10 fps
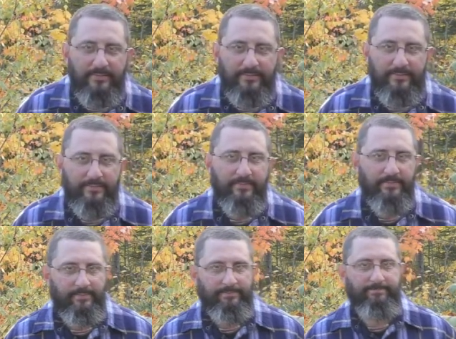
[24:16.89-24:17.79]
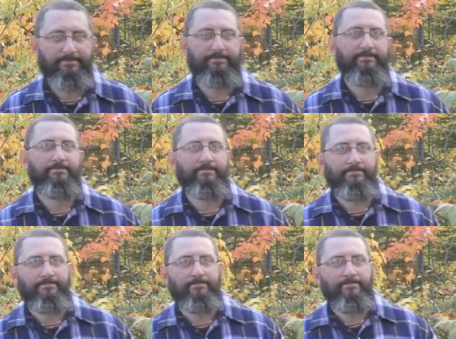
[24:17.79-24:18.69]

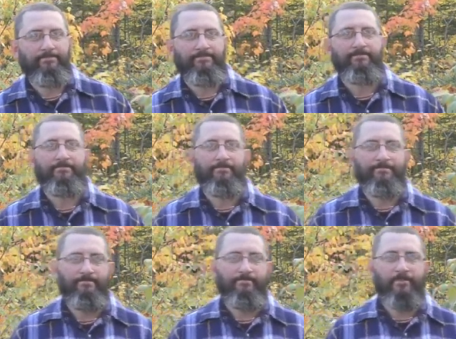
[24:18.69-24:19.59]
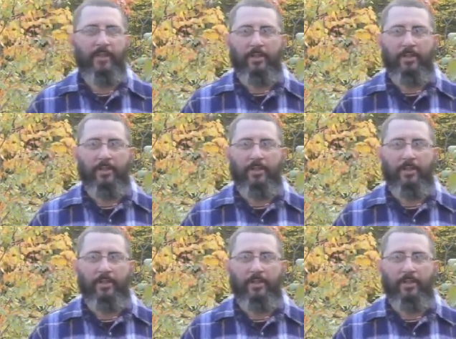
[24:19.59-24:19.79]
(silence)